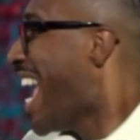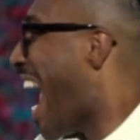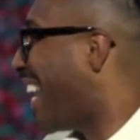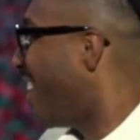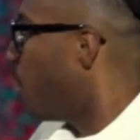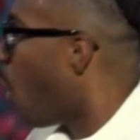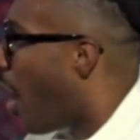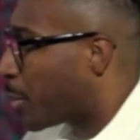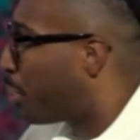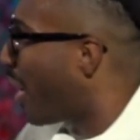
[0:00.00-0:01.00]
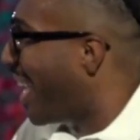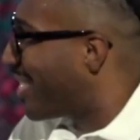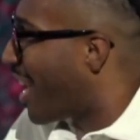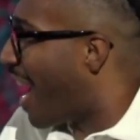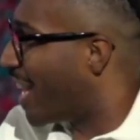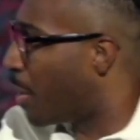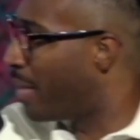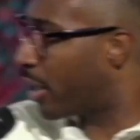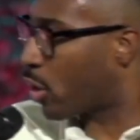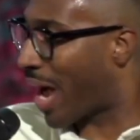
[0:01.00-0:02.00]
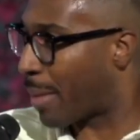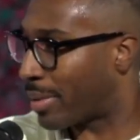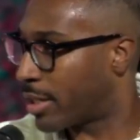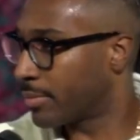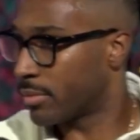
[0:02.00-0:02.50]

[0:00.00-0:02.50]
and he walked. Praise God. The miracle happened.